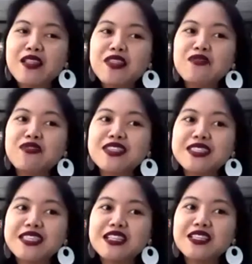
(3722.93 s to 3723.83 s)
The first thing
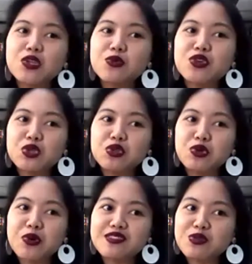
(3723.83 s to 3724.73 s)
that we should do is
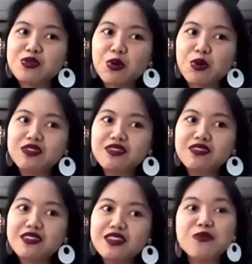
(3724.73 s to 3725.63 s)
consult
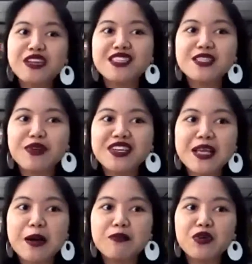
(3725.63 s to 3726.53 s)
the communities, for
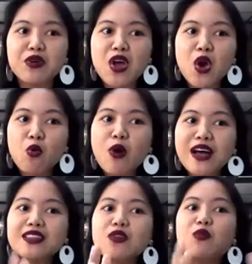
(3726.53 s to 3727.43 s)
example,
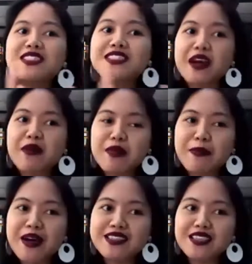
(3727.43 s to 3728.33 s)
what was there in
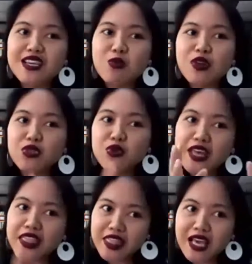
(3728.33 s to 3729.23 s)
the past and what do
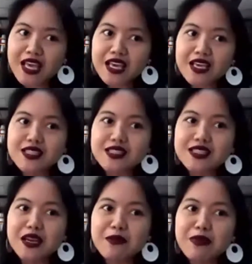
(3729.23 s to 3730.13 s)
they think is going to
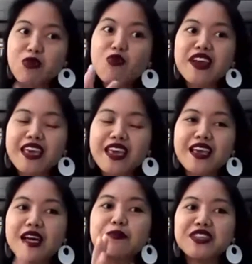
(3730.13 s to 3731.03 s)
be working in
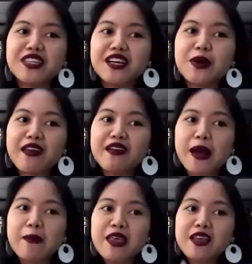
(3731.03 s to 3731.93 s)
that particular
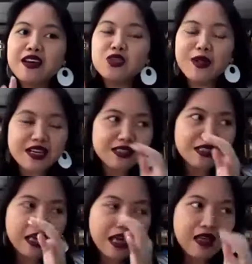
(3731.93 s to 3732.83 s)
area, as well
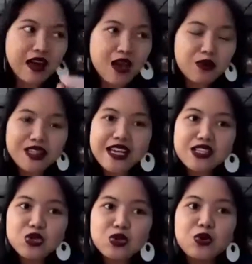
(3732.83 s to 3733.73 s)
as I would
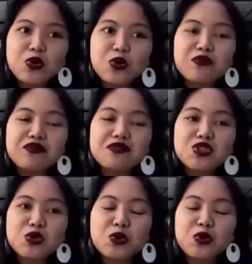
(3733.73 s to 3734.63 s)
like to
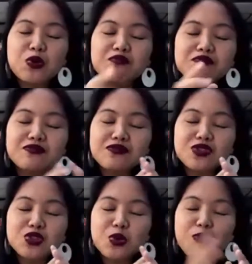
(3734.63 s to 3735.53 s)
to
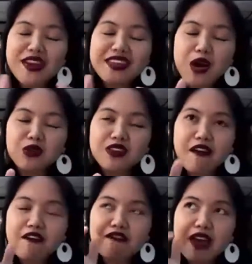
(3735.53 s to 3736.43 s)
to point out
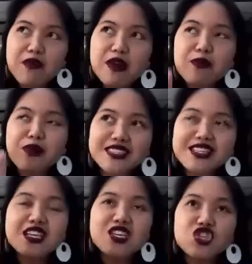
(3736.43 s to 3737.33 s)
a very
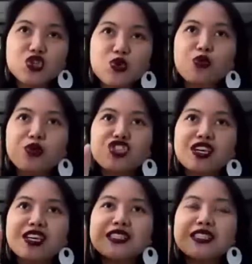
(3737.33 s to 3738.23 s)
pressing issue which
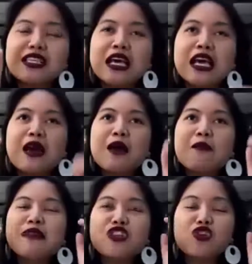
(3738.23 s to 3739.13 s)
has been
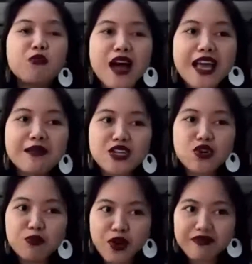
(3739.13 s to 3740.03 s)
com- I've been
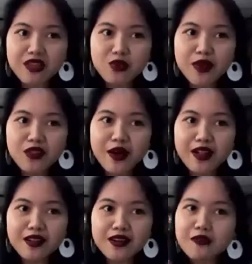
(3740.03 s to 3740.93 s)
confronted with
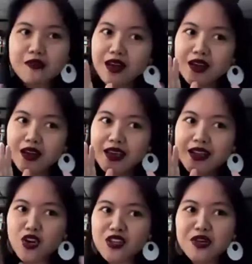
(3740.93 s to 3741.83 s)
while uh, uh, in
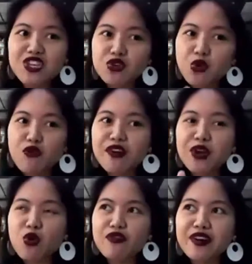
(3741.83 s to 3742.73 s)
conservation over
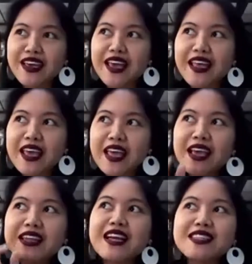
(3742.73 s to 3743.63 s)
and over again,
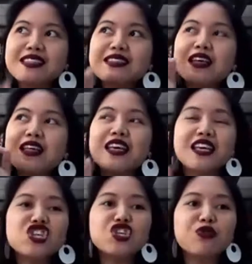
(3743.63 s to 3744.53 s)
and that is the
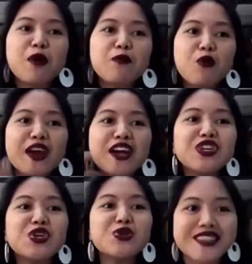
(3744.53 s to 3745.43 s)
issue of where
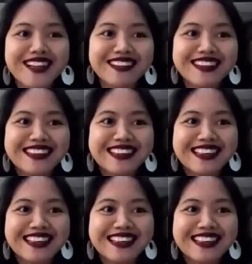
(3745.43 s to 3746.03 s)
do you sell.